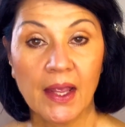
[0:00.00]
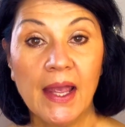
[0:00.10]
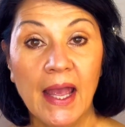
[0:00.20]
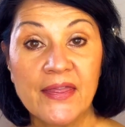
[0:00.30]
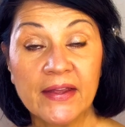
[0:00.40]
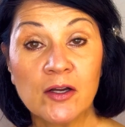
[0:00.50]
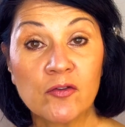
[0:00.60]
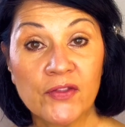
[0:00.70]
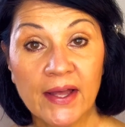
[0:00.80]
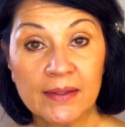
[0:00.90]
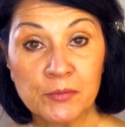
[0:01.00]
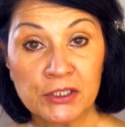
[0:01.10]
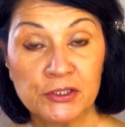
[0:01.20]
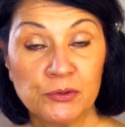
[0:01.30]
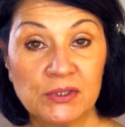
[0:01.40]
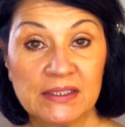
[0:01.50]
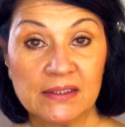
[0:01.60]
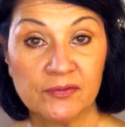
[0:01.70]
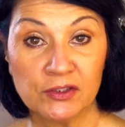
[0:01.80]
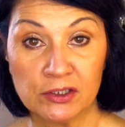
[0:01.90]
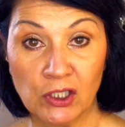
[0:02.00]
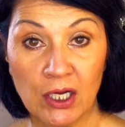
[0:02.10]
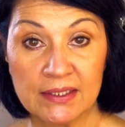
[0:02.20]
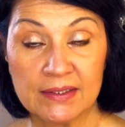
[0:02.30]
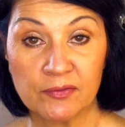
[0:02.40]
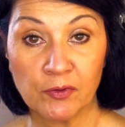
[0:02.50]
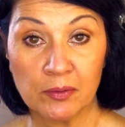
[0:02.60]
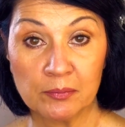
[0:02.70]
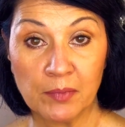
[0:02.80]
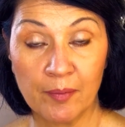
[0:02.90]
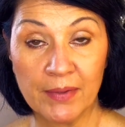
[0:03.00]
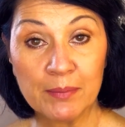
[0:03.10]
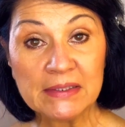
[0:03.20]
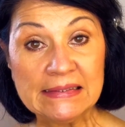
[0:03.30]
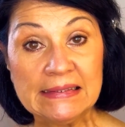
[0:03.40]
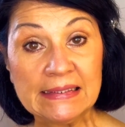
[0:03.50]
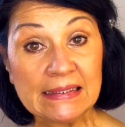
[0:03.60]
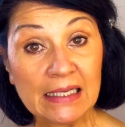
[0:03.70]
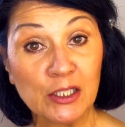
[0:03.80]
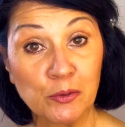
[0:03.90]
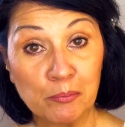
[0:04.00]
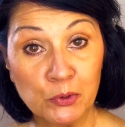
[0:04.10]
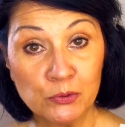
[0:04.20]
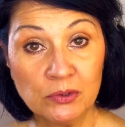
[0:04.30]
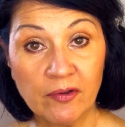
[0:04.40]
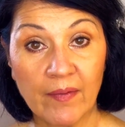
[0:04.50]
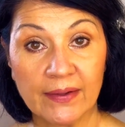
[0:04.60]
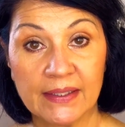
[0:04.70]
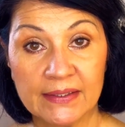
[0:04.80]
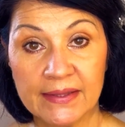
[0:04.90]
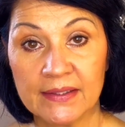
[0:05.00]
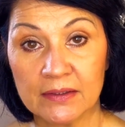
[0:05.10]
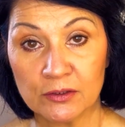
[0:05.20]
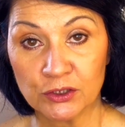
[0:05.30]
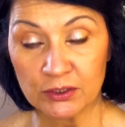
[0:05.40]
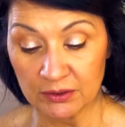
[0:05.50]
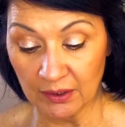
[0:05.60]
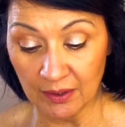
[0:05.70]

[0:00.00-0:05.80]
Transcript: And then over that, I'm going to use the lifter gloss from Maybelline in the color Moon. Again, I think it'll just